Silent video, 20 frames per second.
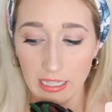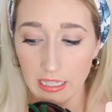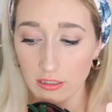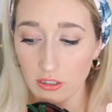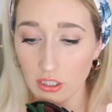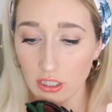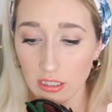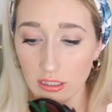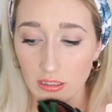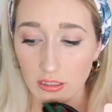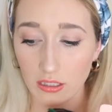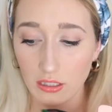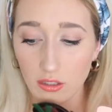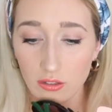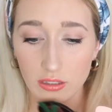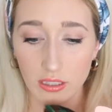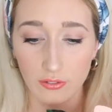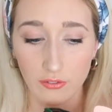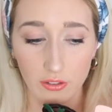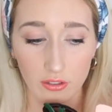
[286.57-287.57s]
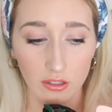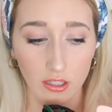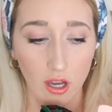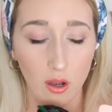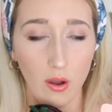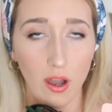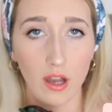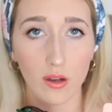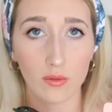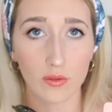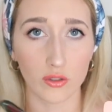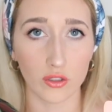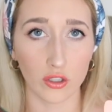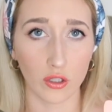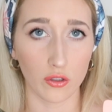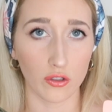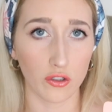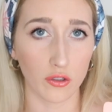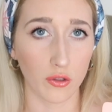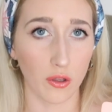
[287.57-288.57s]
They look a little different though. I will
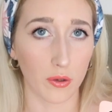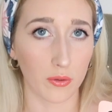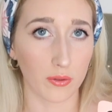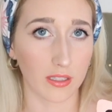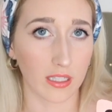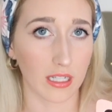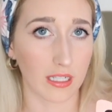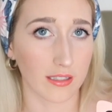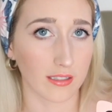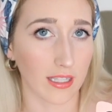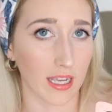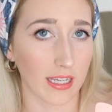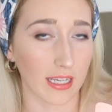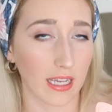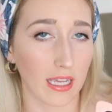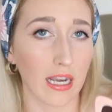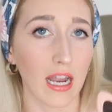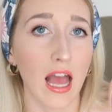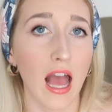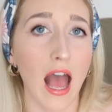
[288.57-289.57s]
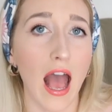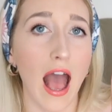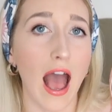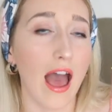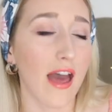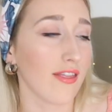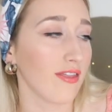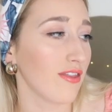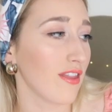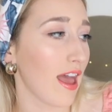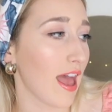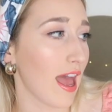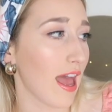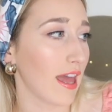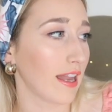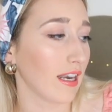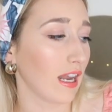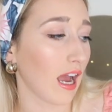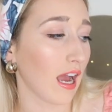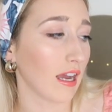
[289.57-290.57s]
show you those in a second. And
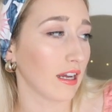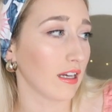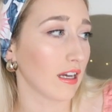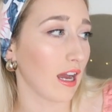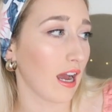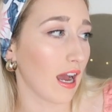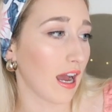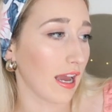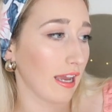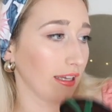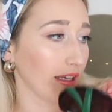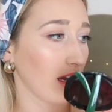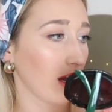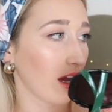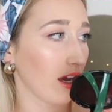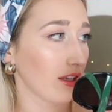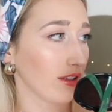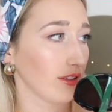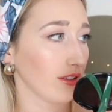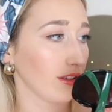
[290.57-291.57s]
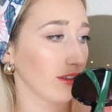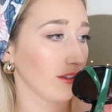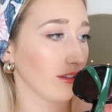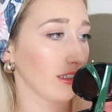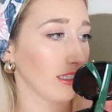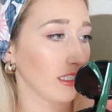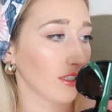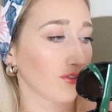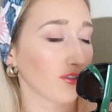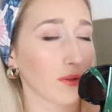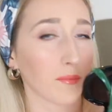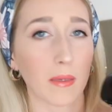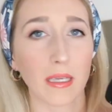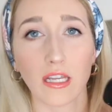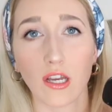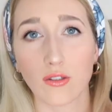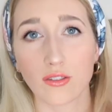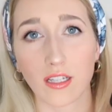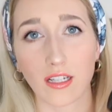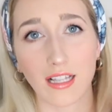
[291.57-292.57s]
then I got these
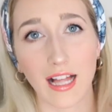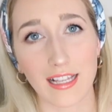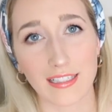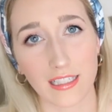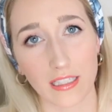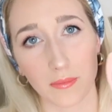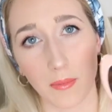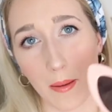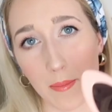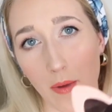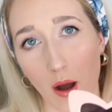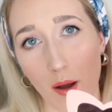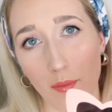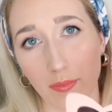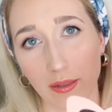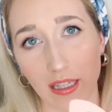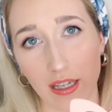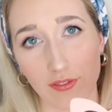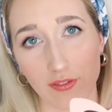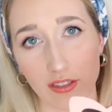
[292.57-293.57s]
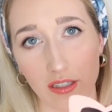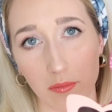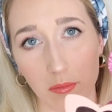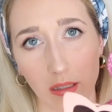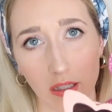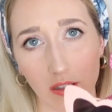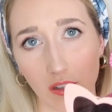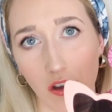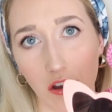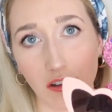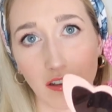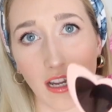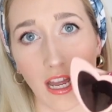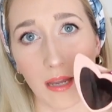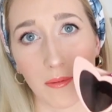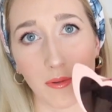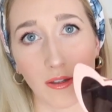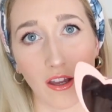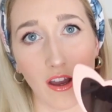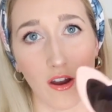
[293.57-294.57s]
flamingo sunglasses my mom gifted me a long
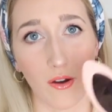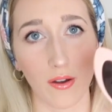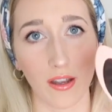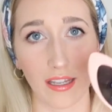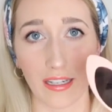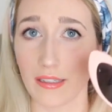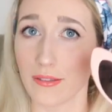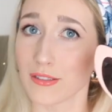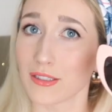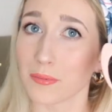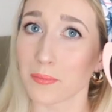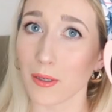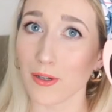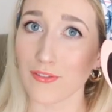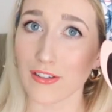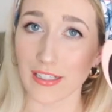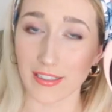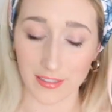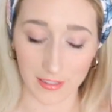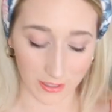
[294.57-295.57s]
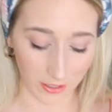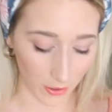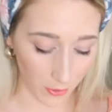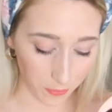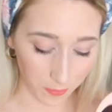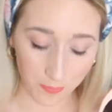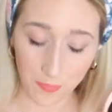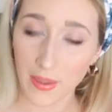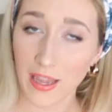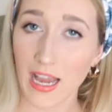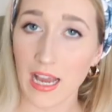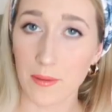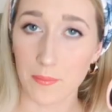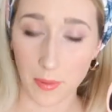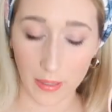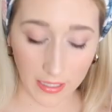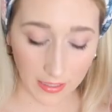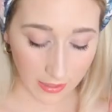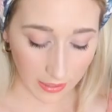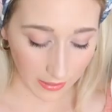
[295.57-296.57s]
time ago, and it was perfect, so
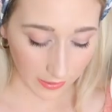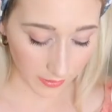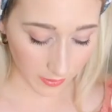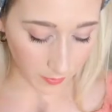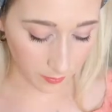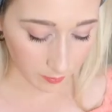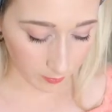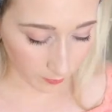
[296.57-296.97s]
bringing these.